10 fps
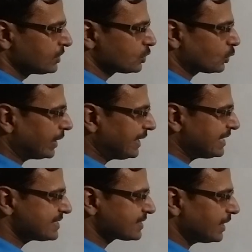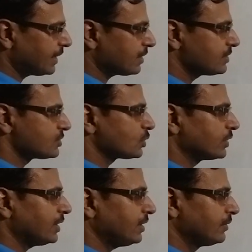So 20 is greater. So
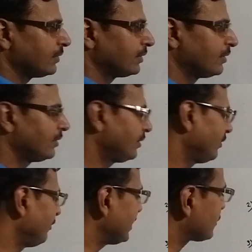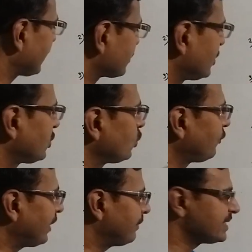the mixed fraction 2
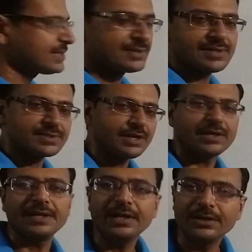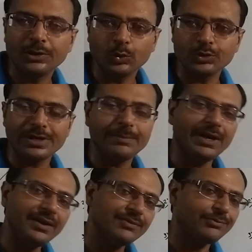5 by 6 is greater than 2 3
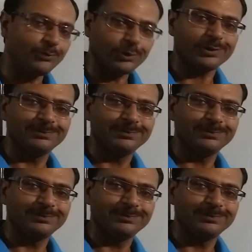by 4.